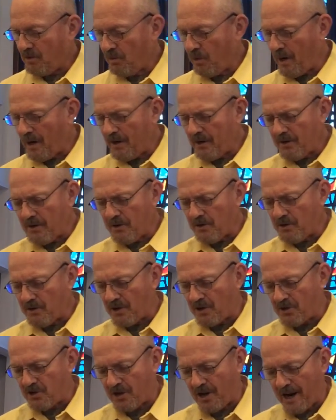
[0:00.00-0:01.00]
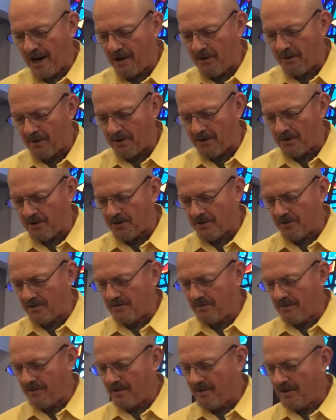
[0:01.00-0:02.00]
Why are you such cowards?
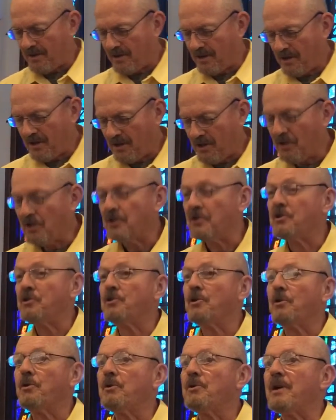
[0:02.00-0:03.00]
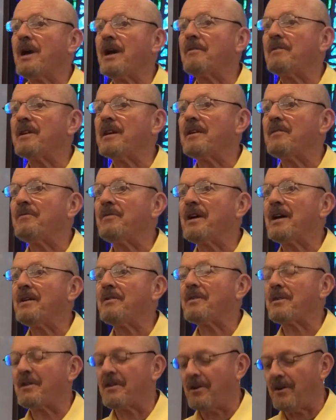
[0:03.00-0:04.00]
Don't you have any
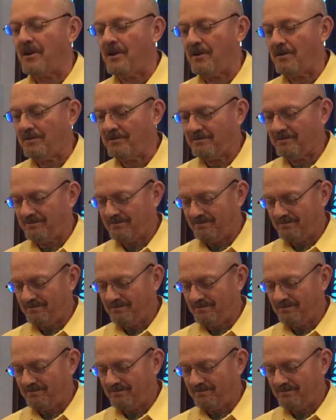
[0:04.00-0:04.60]
faith at all?